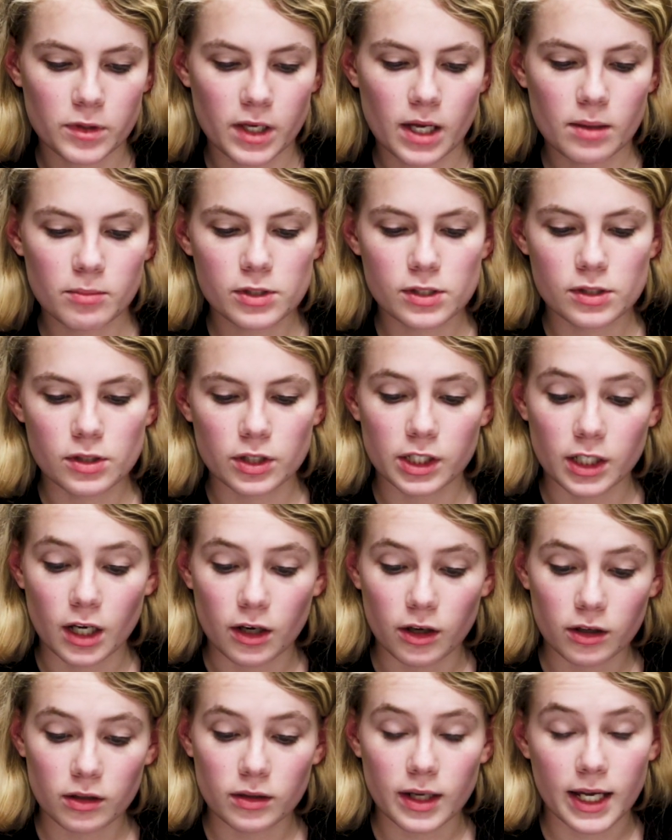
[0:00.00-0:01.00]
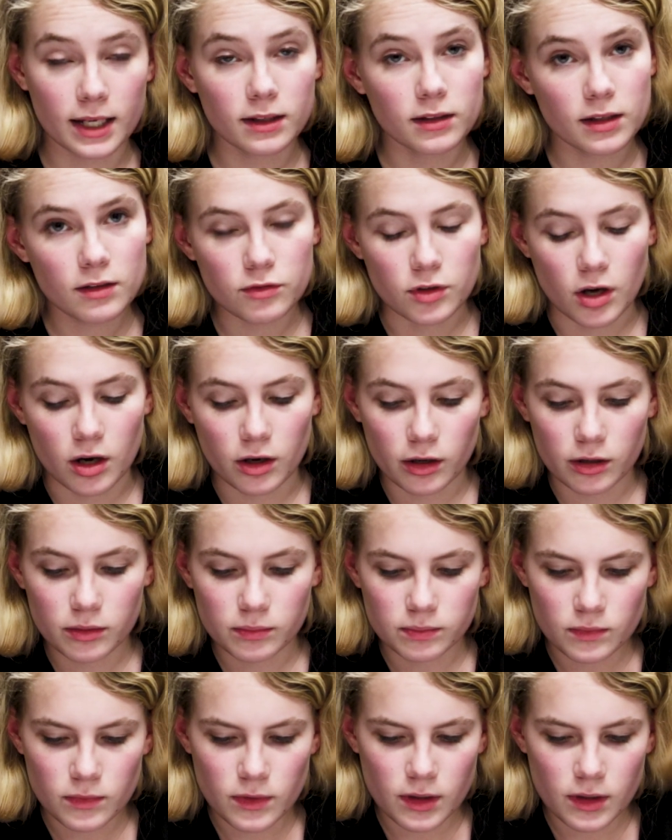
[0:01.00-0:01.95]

The animals look younger and live longer.